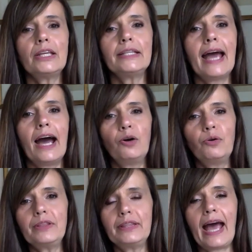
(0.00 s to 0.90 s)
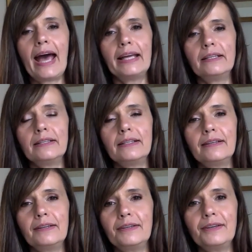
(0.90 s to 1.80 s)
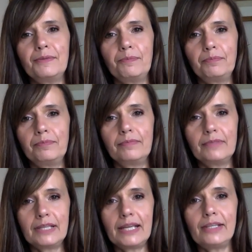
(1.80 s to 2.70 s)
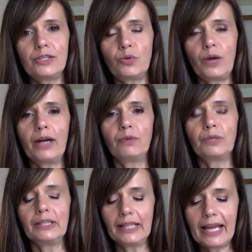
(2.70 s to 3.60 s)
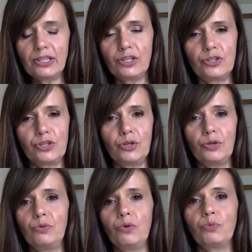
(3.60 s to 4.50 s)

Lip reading: now that T-square relates to